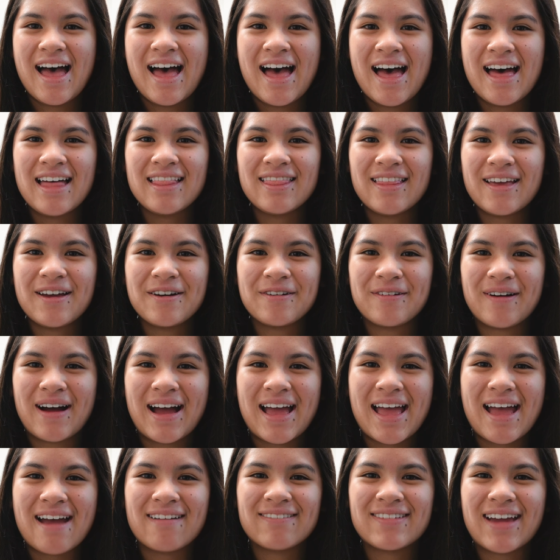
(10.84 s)
Hello,
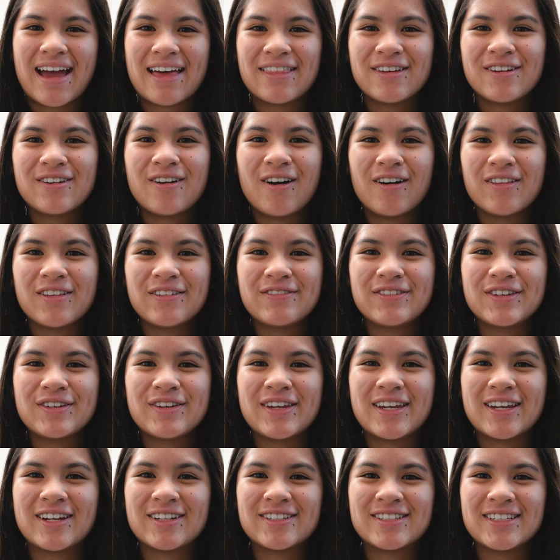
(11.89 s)
I have gathered all of you
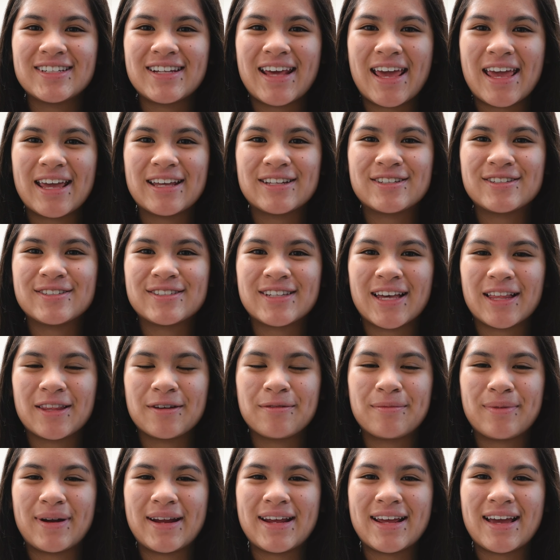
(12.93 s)
here today to
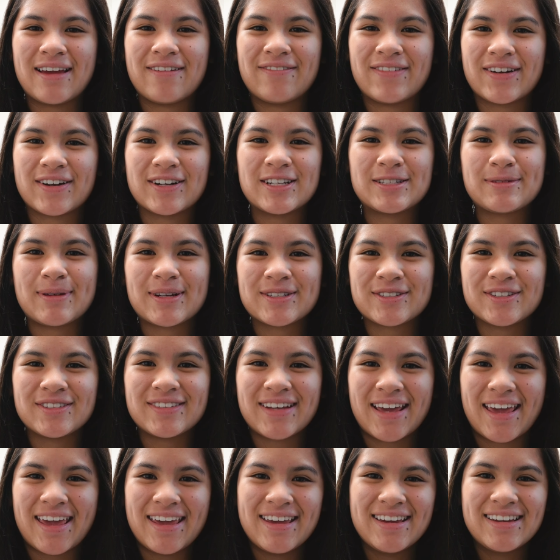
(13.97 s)
celebrate a very special
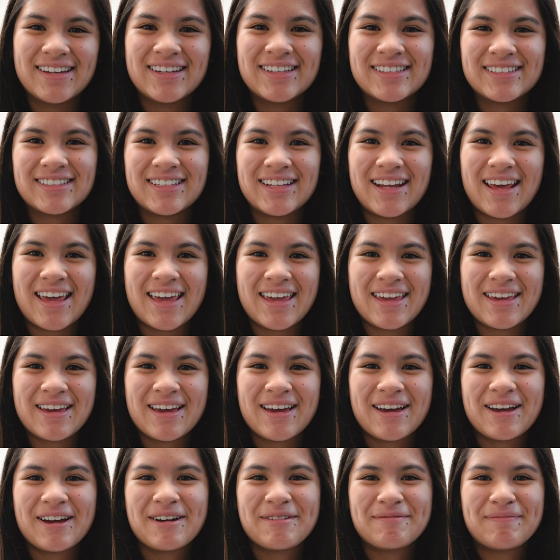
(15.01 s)
day. Today,
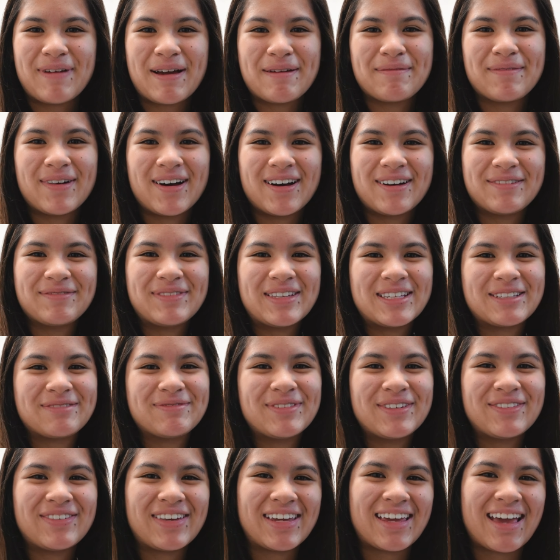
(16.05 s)
my mom is
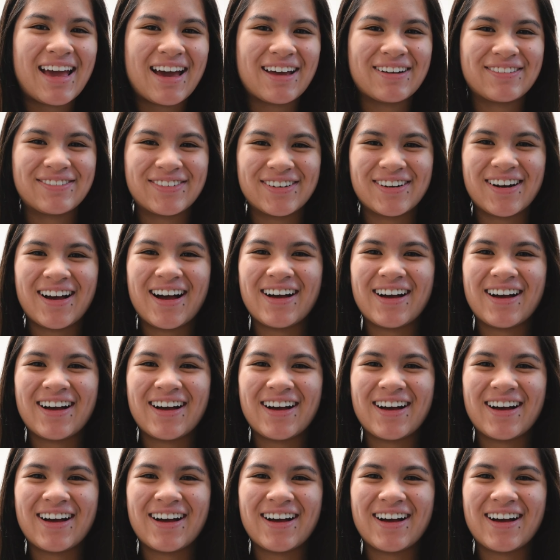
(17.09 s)
moving out of her